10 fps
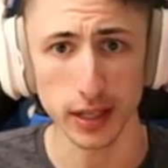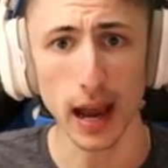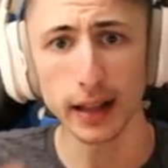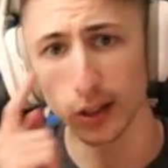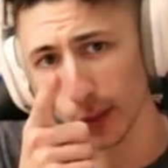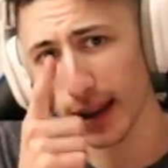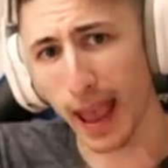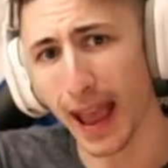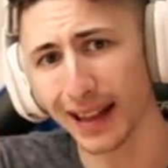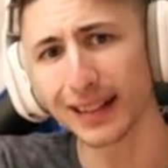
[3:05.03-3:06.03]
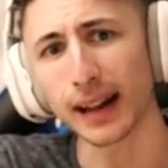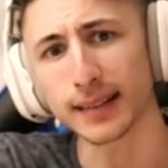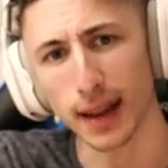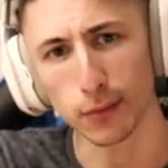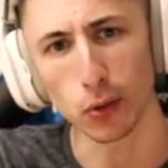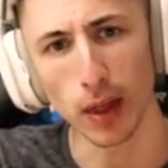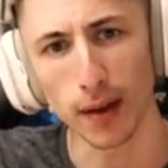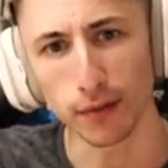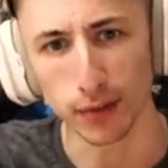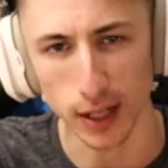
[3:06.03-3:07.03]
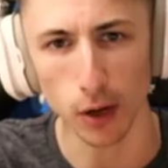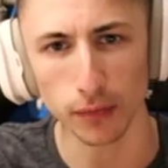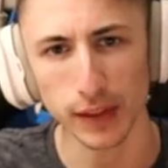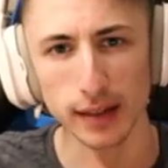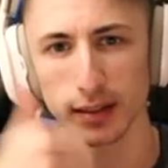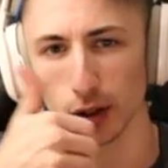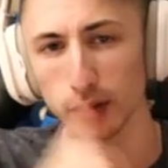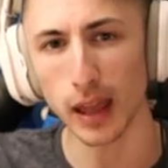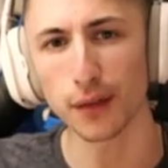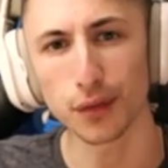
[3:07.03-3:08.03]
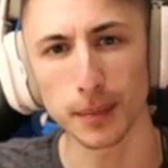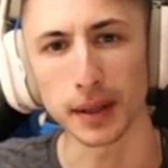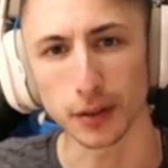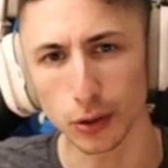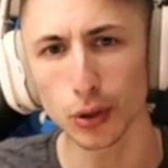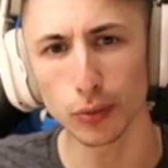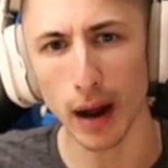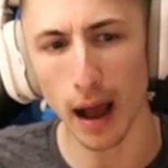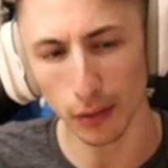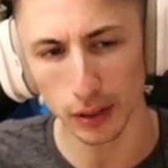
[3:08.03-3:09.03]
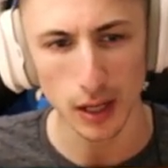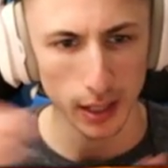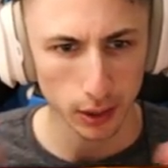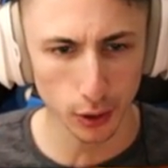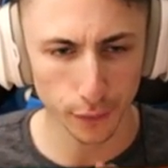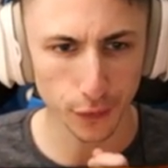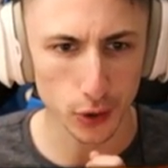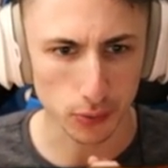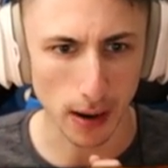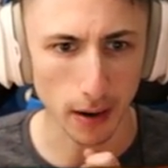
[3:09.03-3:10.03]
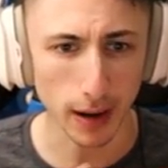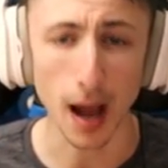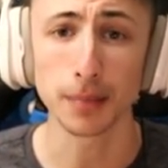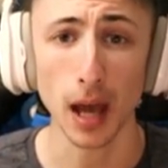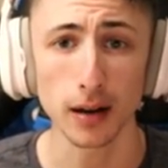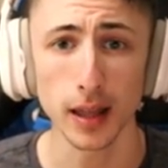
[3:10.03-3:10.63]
she got in the way and it saved her life. You know, that's a good day for me. Good round. Good first round. I'm kind of